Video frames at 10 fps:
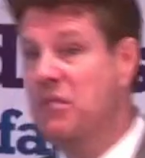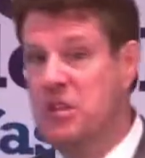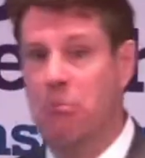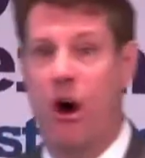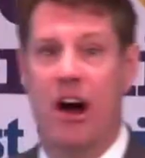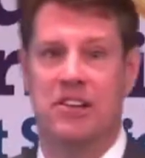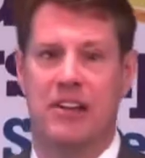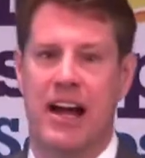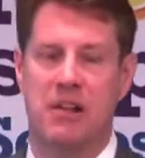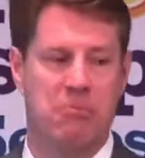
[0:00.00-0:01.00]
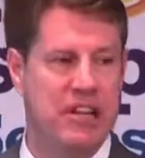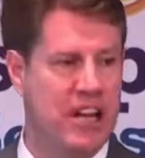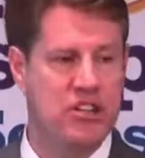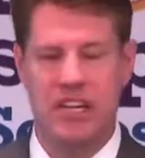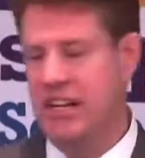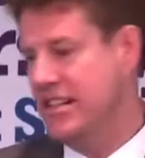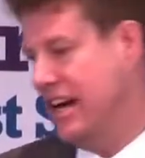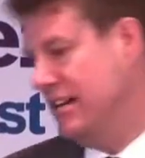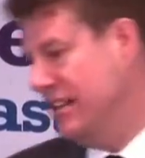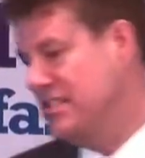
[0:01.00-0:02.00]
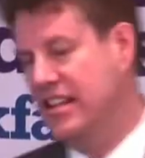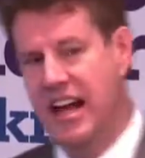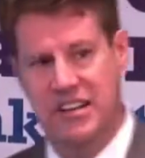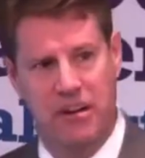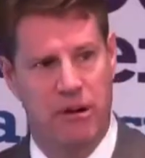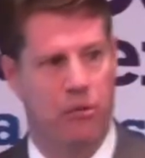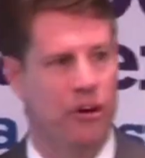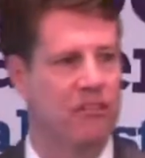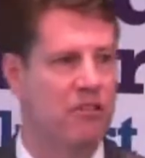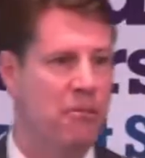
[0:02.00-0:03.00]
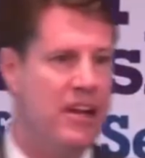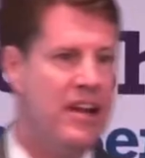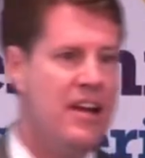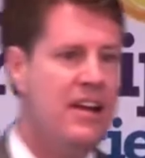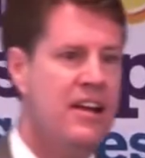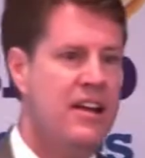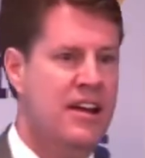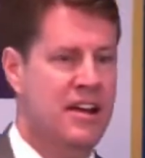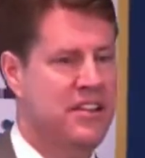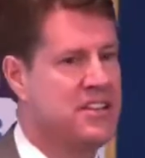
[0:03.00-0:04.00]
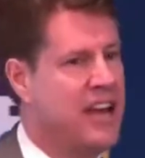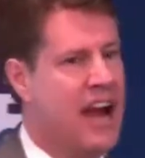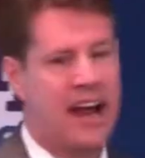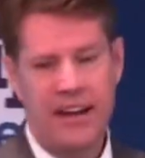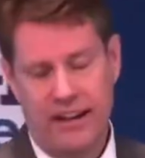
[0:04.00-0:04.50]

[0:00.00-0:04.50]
was the boss. I had PhDs. I had enlisted guys, everybody working for me. And this guy,